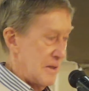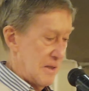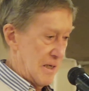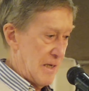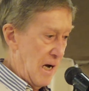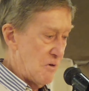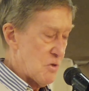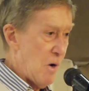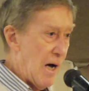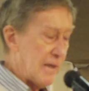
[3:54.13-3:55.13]
And I
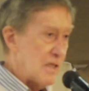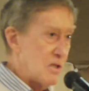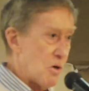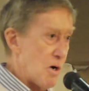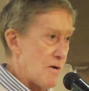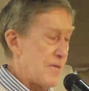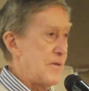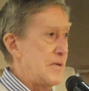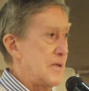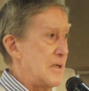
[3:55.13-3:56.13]
was walking north,
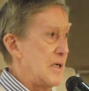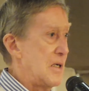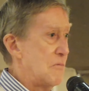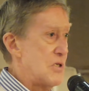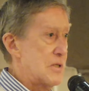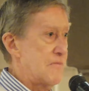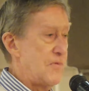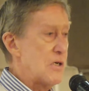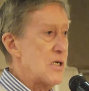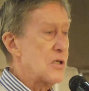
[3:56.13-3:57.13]
and it was
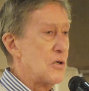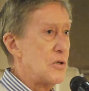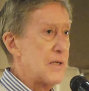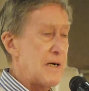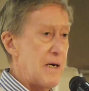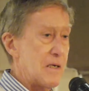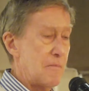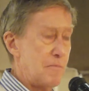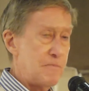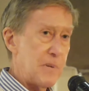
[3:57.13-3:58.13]
very cold. I had
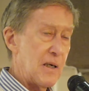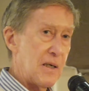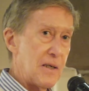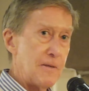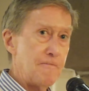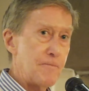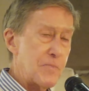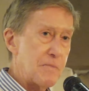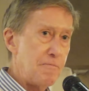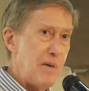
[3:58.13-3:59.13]
a
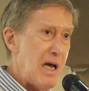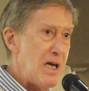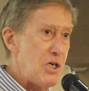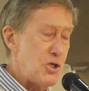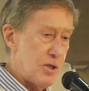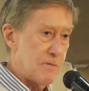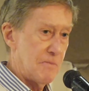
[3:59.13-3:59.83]
beige